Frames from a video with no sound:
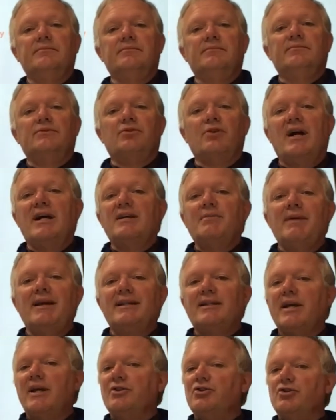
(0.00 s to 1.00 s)
Trying to make
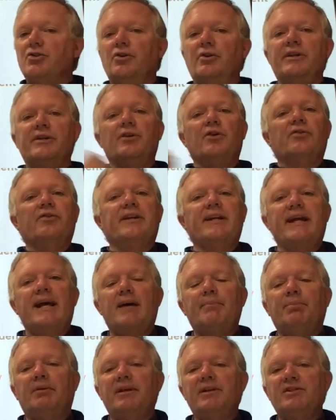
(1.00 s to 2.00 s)
that journey over the
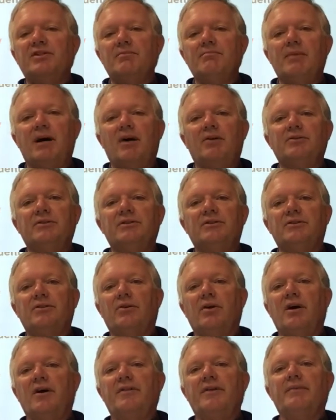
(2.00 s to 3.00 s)
Appalachian Mountains to
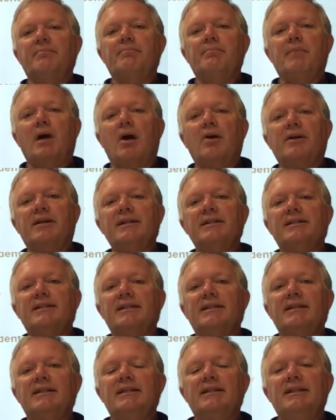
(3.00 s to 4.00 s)
all the markets
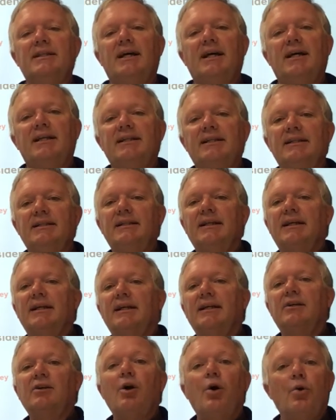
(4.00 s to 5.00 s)
on
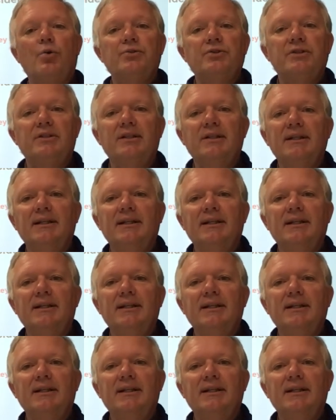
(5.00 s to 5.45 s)
the coast,